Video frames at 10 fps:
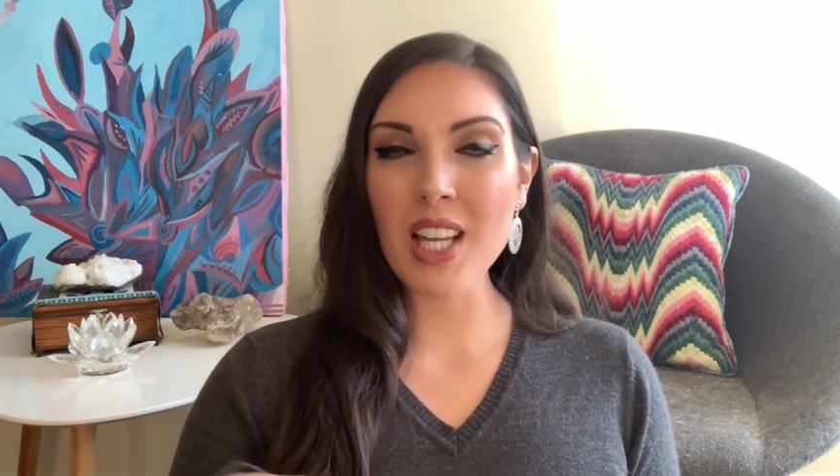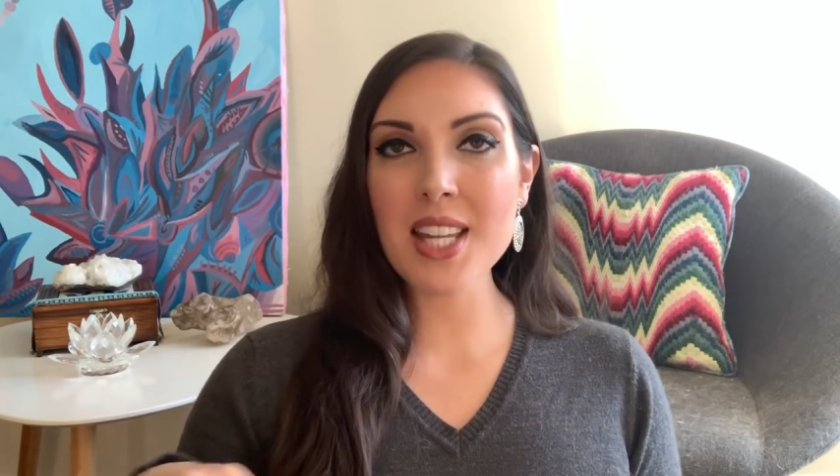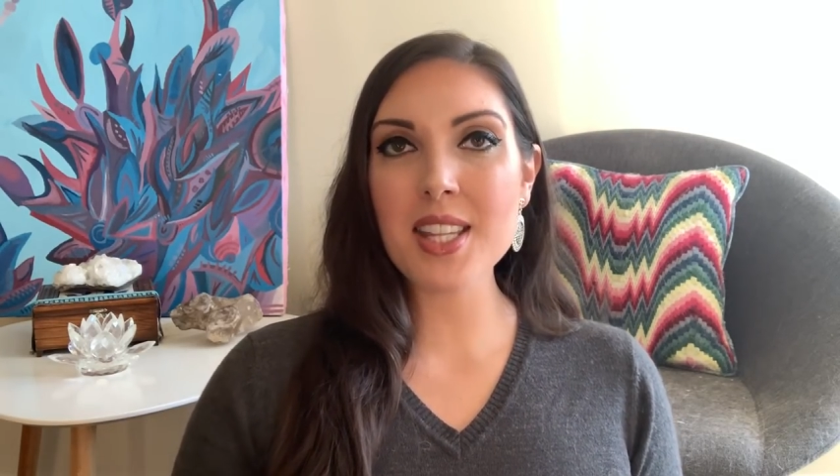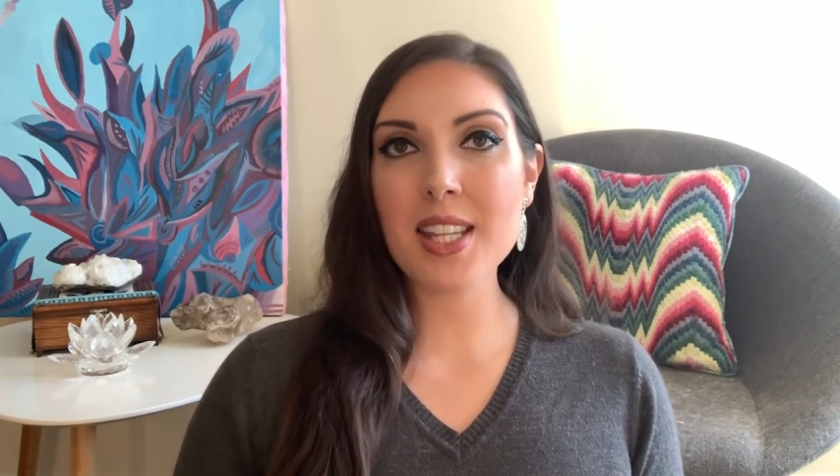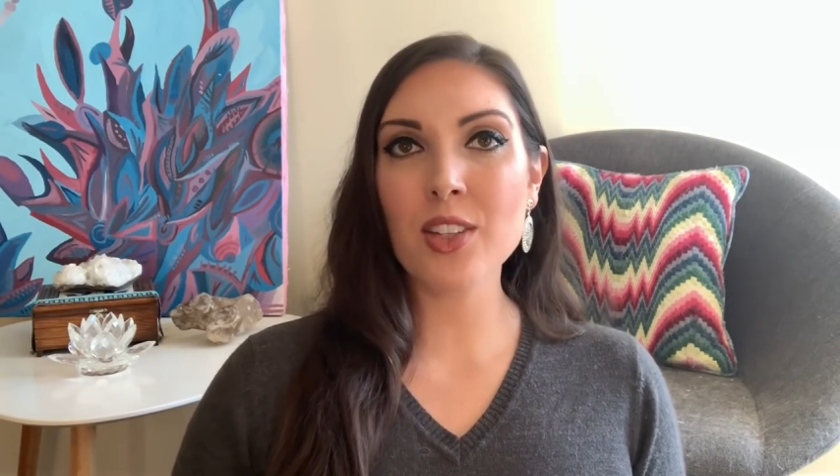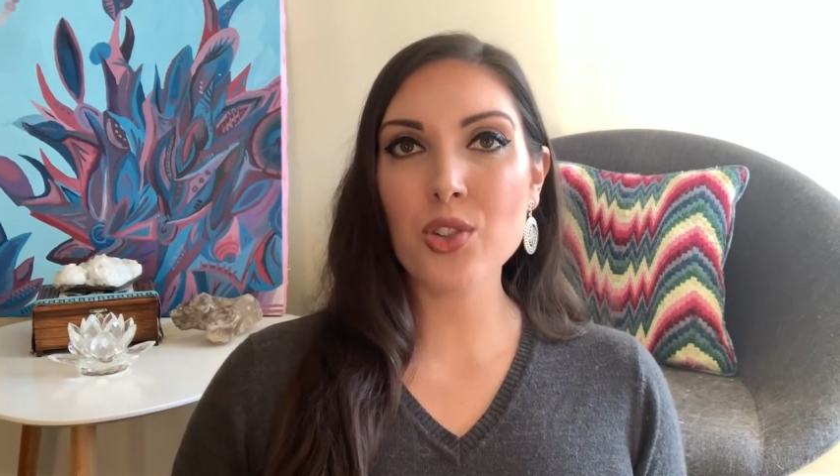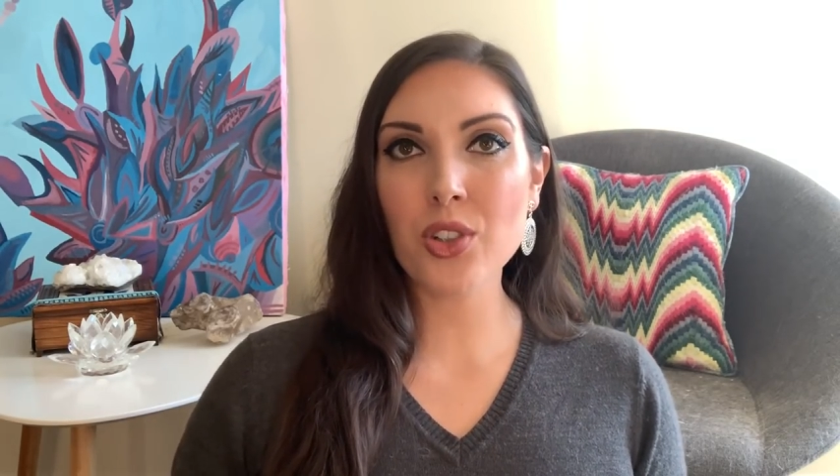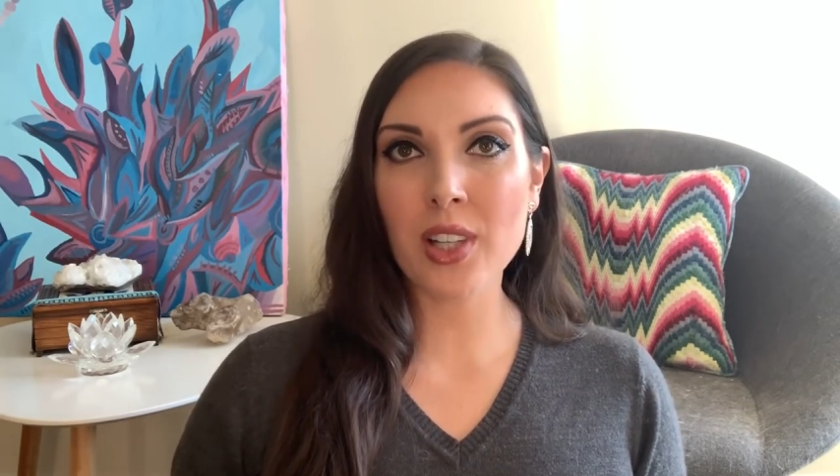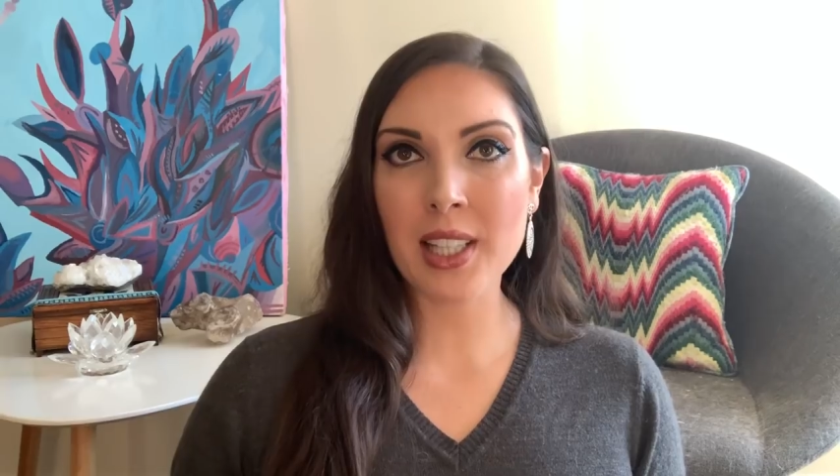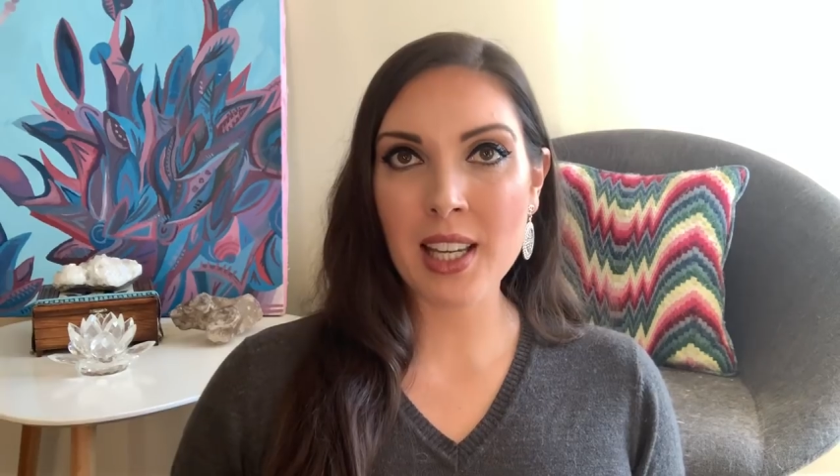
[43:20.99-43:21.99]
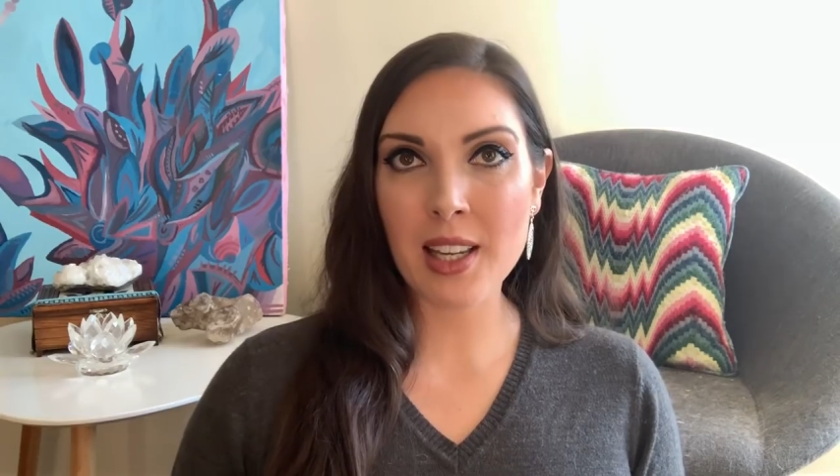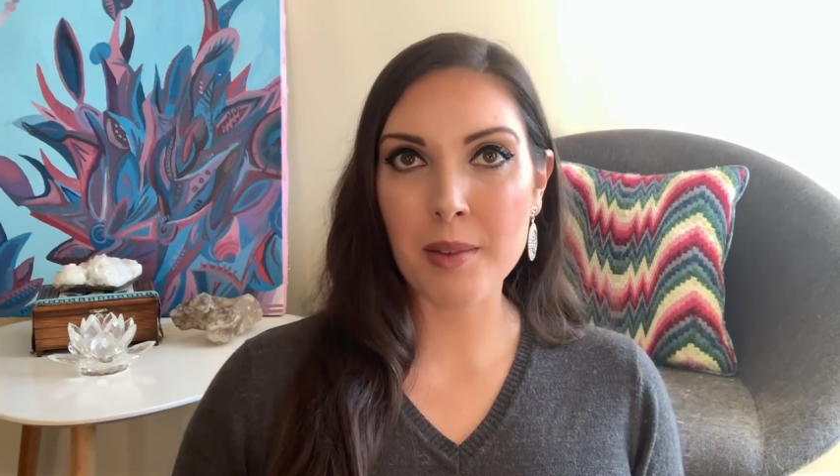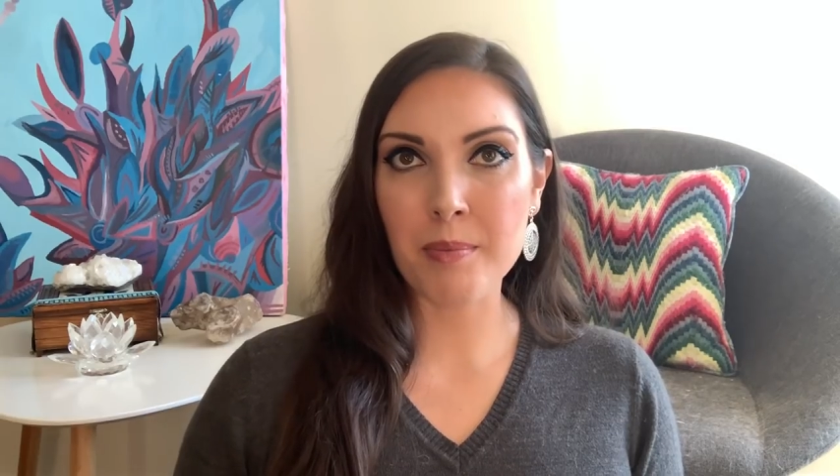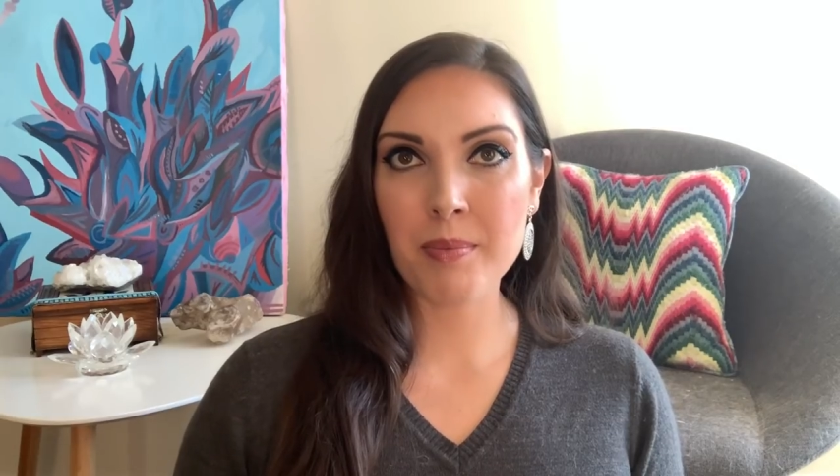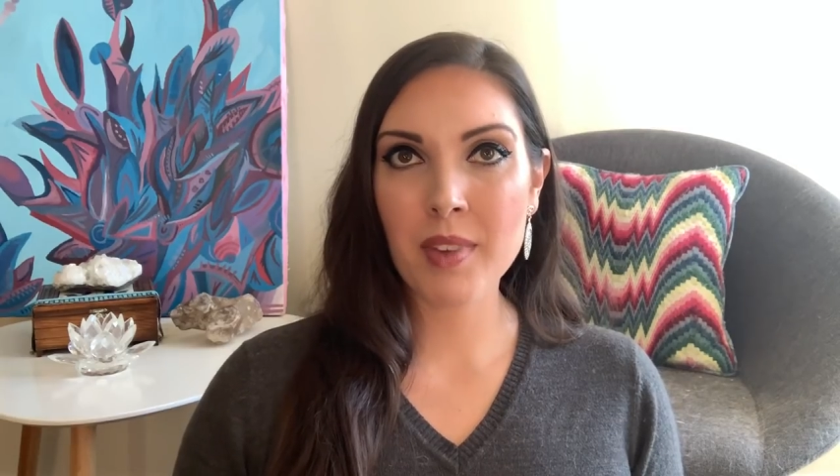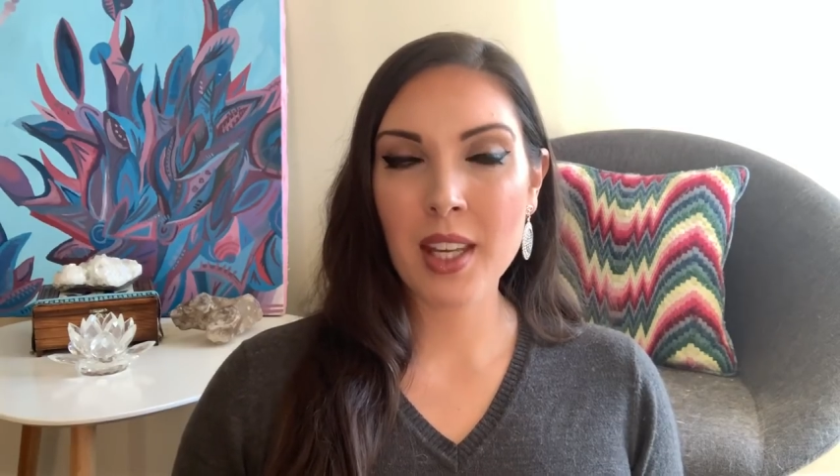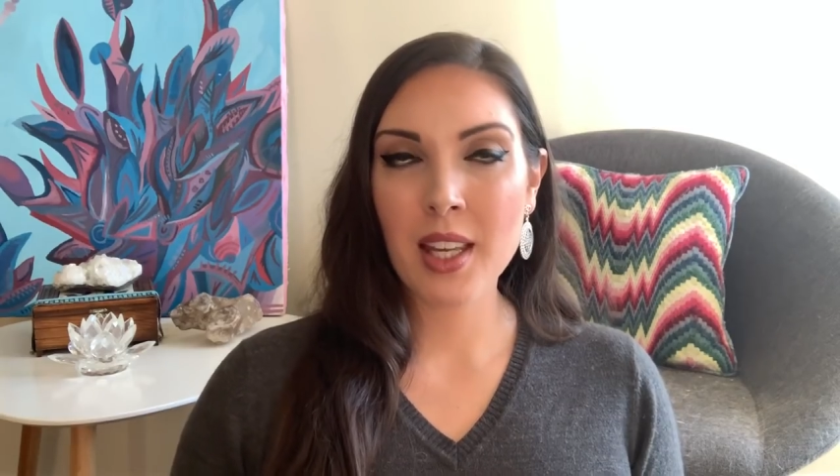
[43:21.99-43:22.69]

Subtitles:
is centered on him.